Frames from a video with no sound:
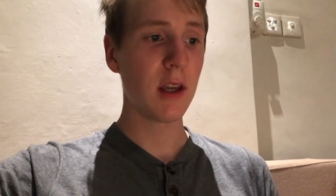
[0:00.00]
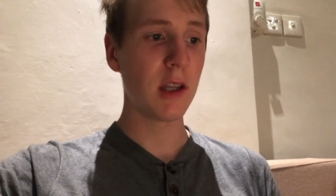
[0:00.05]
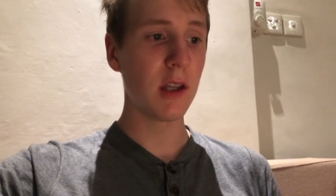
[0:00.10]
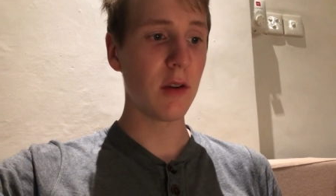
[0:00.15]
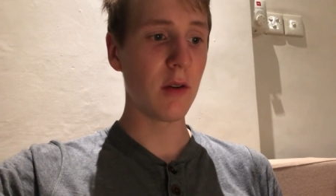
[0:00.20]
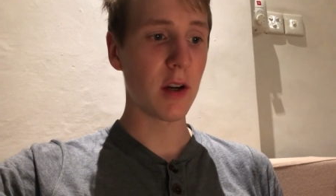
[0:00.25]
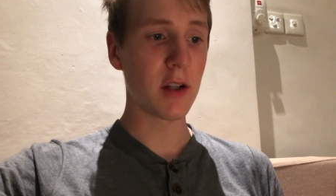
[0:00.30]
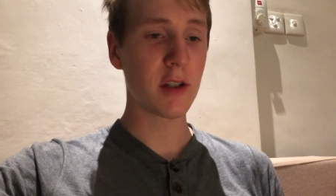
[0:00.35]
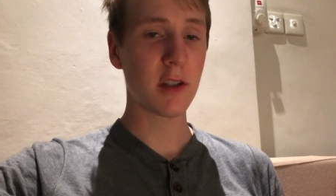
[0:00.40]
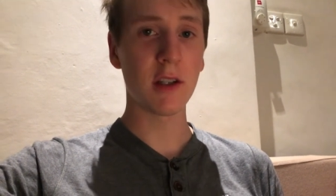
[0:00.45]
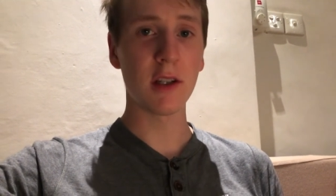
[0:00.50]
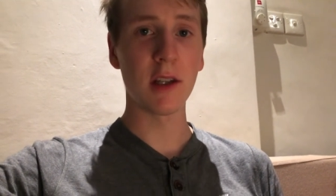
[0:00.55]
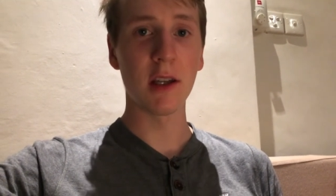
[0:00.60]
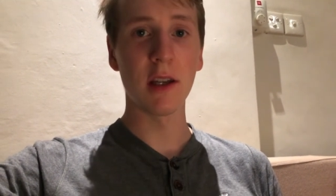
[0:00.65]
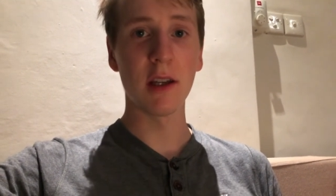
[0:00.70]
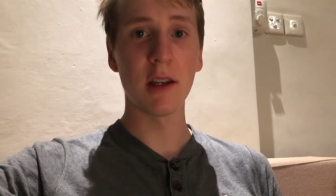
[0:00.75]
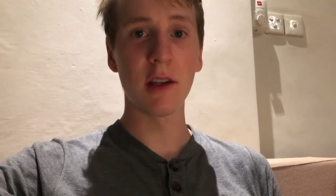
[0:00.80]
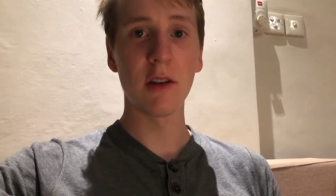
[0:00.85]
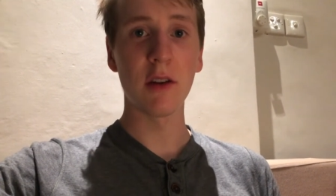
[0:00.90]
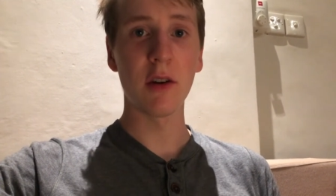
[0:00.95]
you
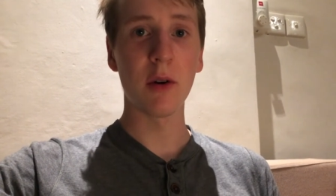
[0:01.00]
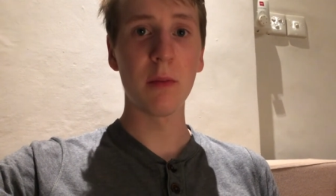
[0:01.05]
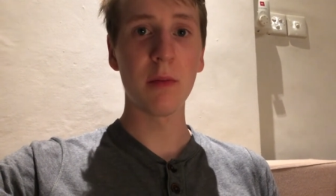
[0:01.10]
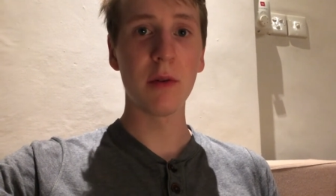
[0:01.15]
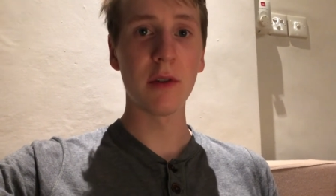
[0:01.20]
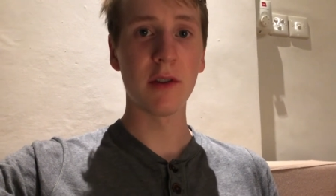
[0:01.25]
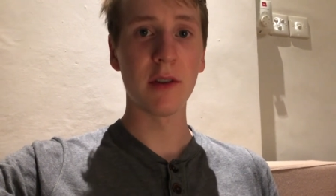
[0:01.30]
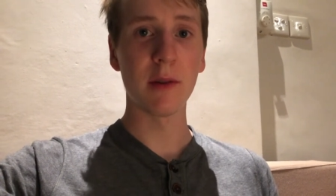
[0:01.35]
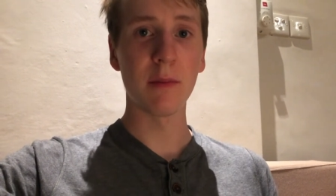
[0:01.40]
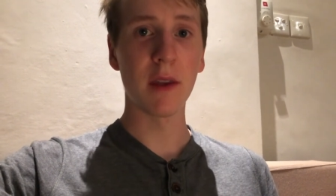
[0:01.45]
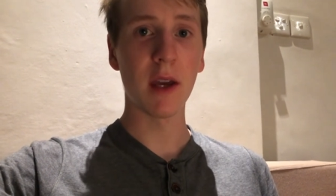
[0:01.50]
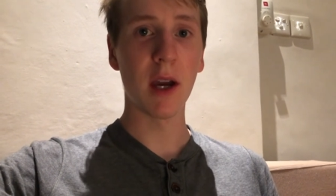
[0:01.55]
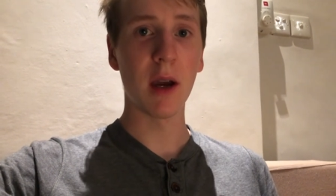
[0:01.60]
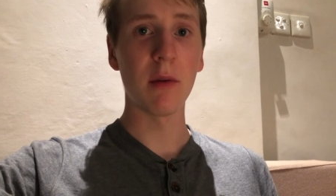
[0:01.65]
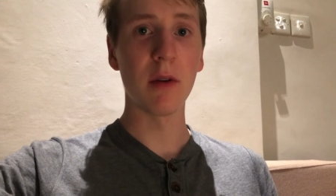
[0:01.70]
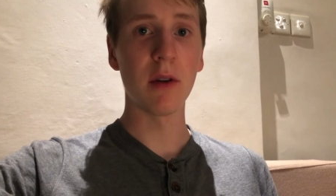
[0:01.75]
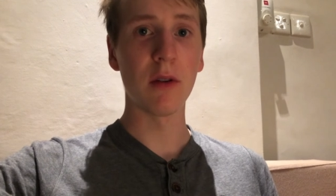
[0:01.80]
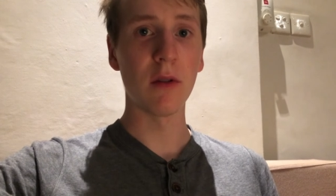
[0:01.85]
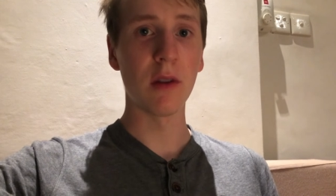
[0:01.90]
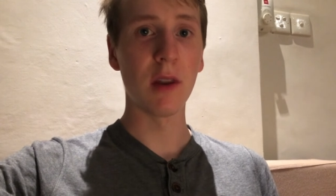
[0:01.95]
actually, you know, put some
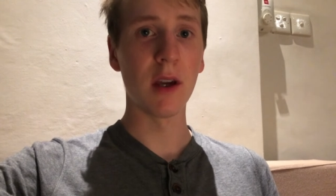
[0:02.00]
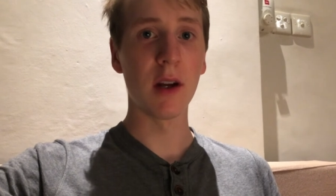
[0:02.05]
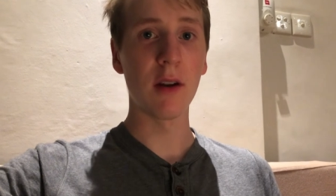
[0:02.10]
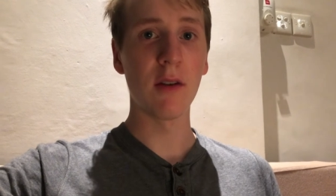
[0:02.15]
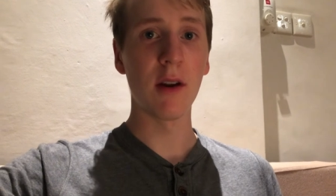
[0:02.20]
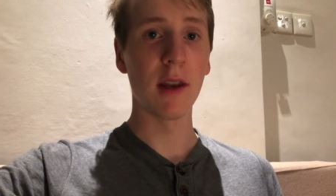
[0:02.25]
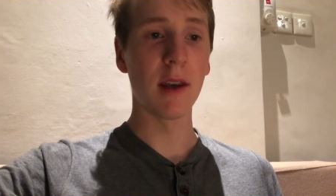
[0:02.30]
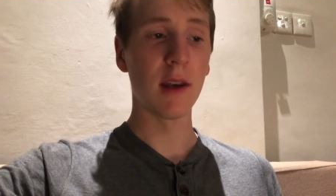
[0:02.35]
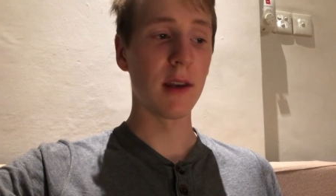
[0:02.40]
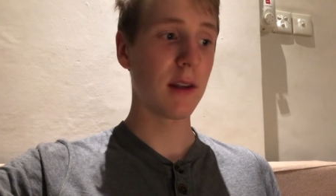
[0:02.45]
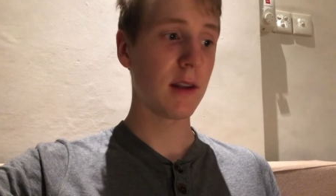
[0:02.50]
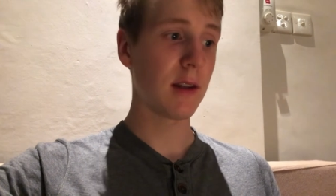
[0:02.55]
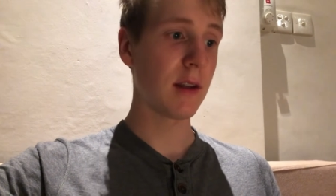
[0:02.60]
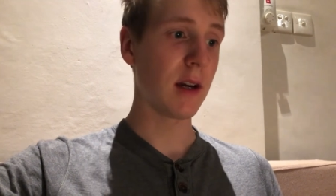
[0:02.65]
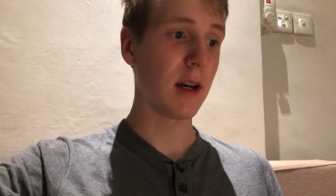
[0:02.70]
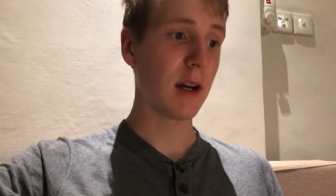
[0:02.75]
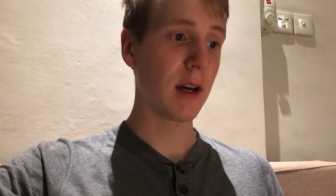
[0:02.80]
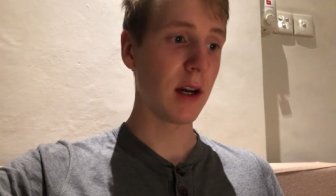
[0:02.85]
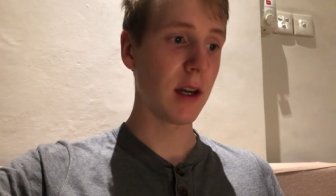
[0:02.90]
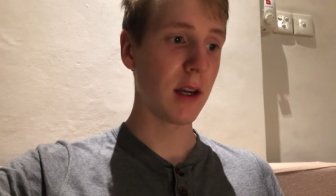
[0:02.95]
time into there, and
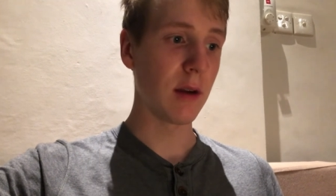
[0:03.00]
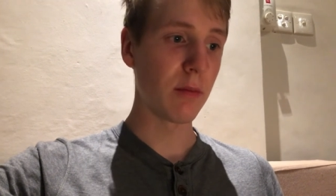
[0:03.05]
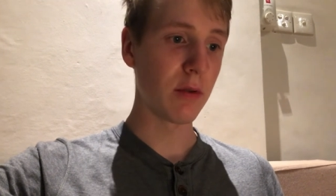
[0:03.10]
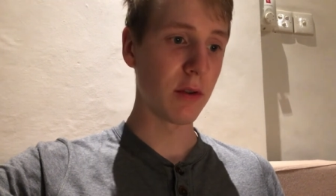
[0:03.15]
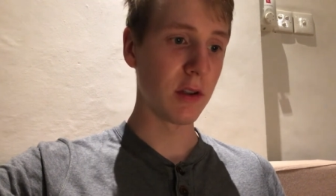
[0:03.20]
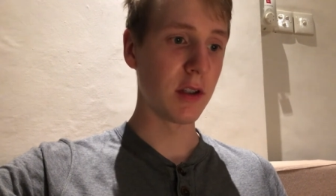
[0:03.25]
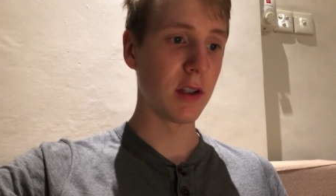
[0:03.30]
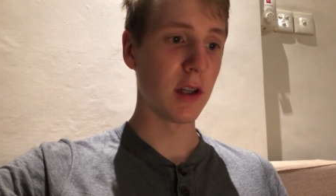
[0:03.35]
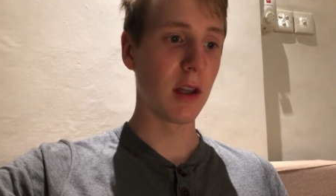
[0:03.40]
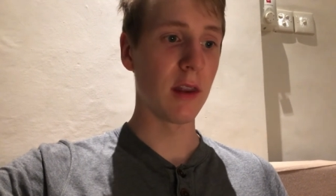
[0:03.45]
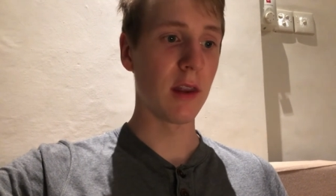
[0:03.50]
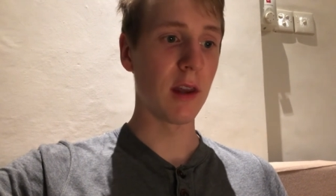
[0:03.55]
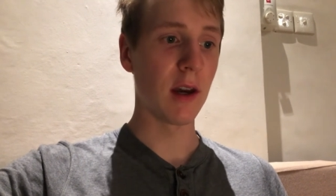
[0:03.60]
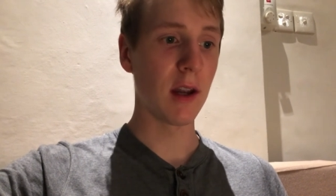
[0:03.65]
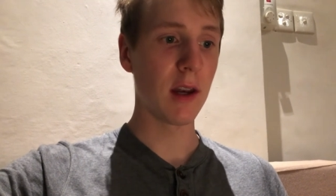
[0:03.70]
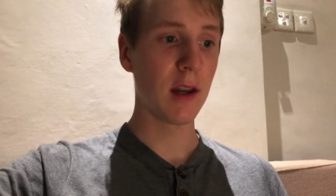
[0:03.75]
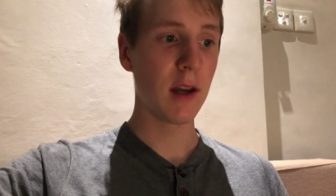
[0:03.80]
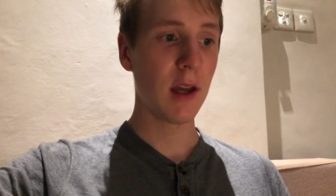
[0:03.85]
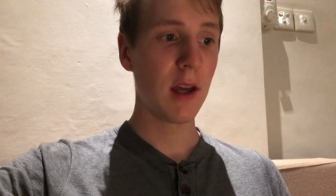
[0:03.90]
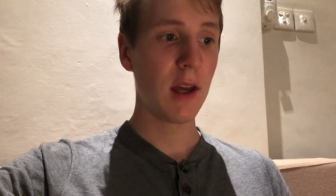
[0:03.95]
I appreciate
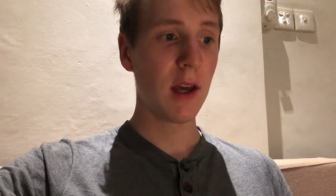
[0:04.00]
that.